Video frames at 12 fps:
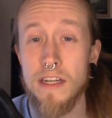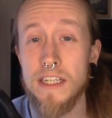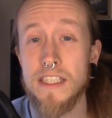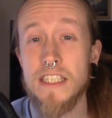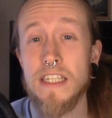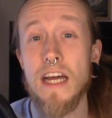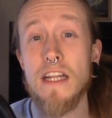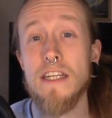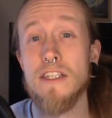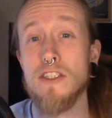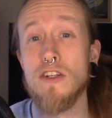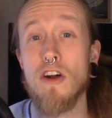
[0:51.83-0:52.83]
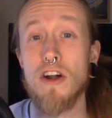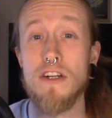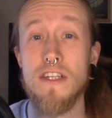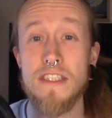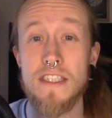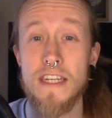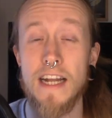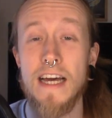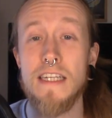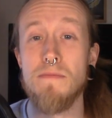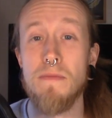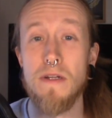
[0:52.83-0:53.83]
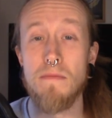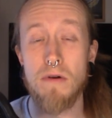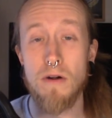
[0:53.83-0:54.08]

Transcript: in silent darkness that has been